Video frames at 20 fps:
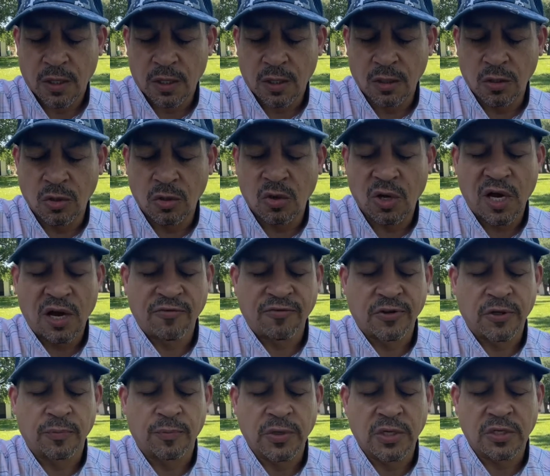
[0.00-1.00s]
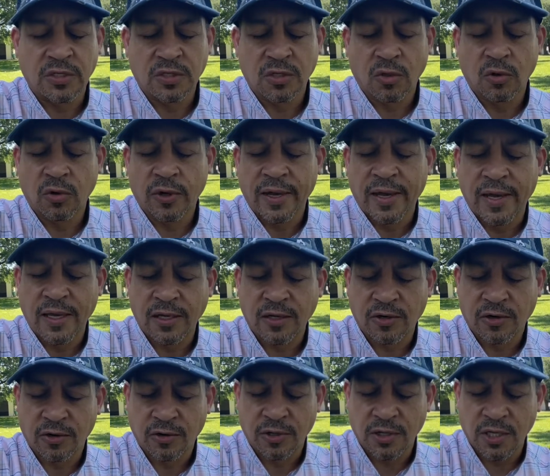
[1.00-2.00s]
you have to be so
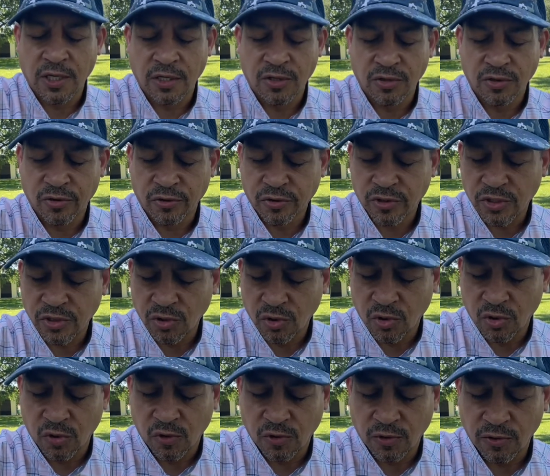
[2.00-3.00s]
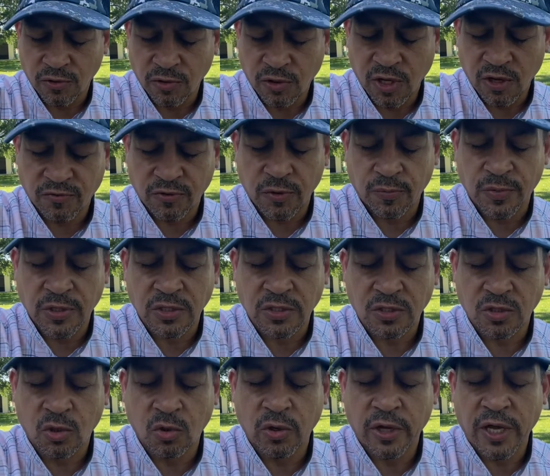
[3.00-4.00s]
anchored in your soul. You have to be
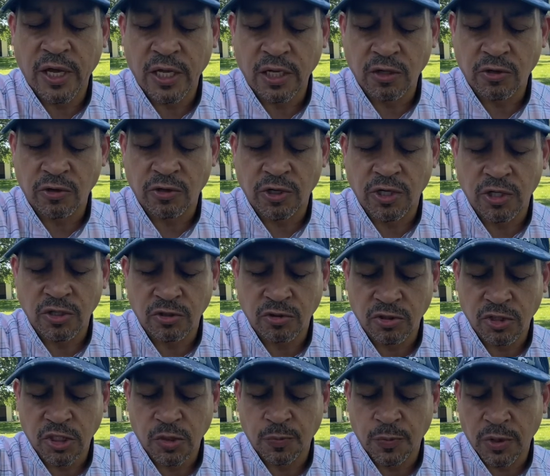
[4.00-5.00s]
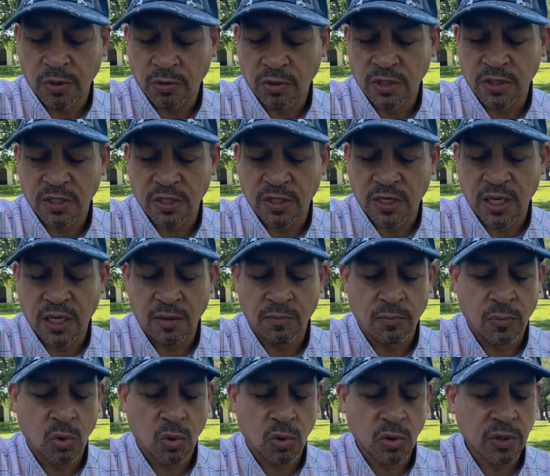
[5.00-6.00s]
so anchored in your spirit today
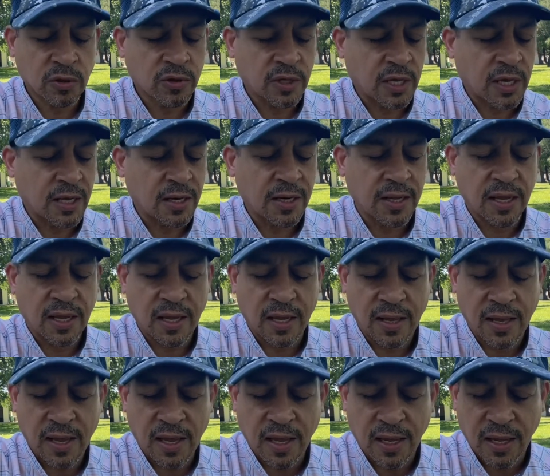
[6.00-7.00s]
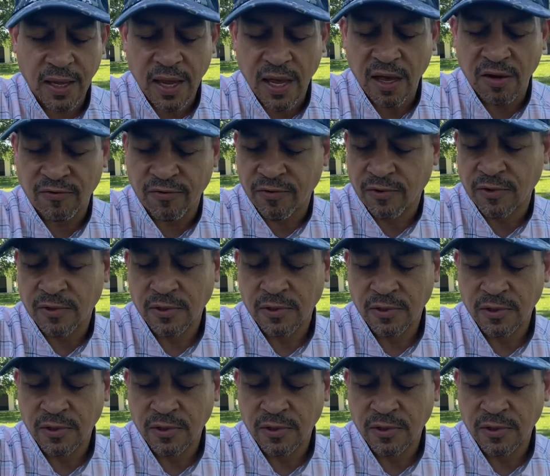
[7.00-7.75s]
more than ever.